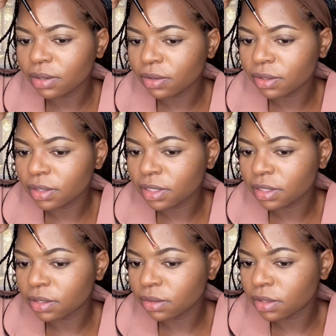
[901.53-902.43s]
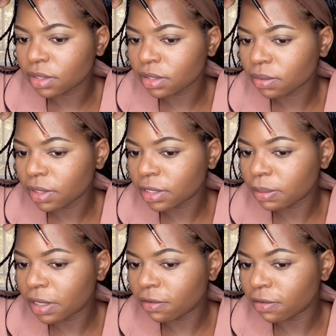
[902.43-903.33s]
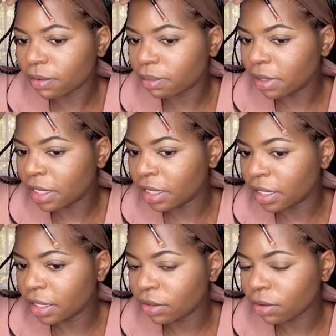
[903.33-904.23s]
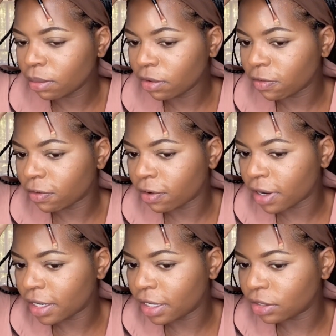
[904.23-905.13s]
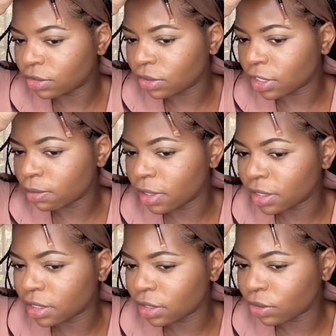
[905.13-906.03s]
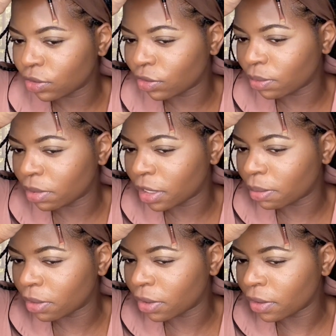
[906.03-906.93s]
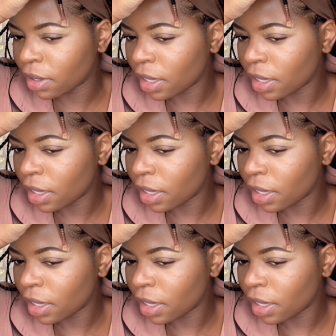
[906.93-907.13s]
no, this is not what's meant for me, you move forward and you keep getting to know people.